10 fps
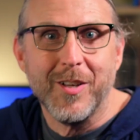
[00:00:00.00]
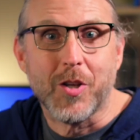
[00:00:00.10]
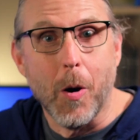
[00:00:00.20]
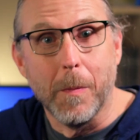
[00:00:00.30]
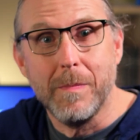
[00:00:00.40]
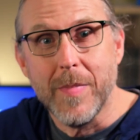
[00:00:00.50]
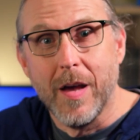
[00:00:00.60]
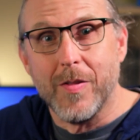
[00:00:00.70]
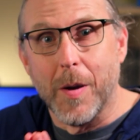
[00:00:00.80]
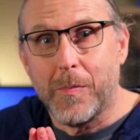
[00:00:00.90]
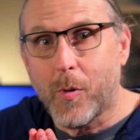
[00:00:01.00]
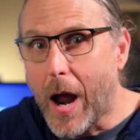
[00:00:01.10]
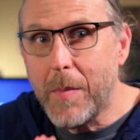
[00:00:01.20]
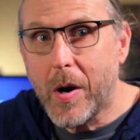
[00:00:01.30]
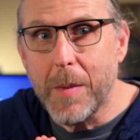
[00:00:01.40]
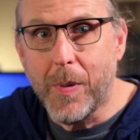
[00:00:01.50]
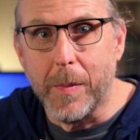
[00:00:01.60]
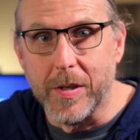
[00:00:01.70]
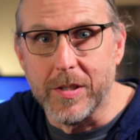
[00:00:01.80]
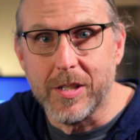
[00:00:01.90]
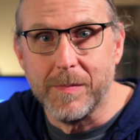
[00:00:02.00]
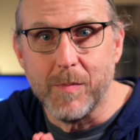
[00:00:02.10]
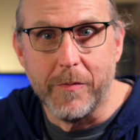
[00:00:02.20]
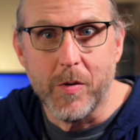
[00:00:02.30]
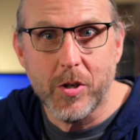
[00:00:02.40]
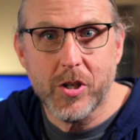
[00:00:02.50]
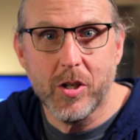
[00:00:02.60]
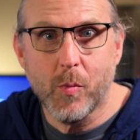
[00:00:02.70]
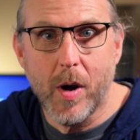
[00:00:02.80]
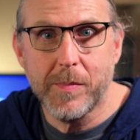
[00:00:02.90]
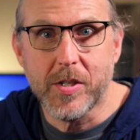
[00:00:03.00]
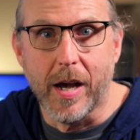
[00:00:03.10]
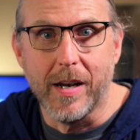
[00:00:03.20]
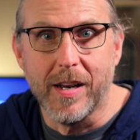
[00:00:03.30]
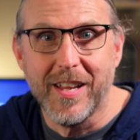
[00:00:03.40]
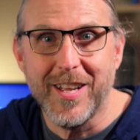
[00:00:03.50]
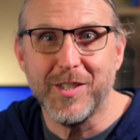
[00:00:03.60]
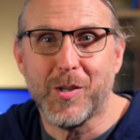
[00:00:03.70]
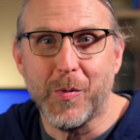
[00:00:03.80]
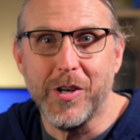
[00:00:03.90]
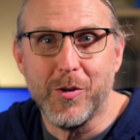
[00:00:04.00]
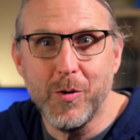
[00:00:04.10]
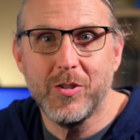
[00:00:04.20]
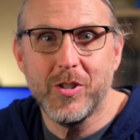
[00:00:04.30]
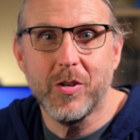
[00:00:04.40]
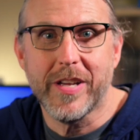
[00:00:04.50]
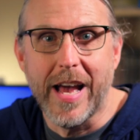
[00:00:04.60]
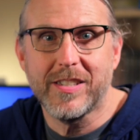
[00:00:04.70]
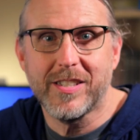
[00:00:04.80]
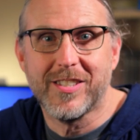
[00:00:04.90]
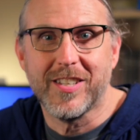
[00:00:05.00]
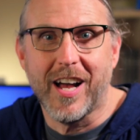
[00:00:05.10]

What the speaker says: So the primary purpose of your church website is to reduce your guests'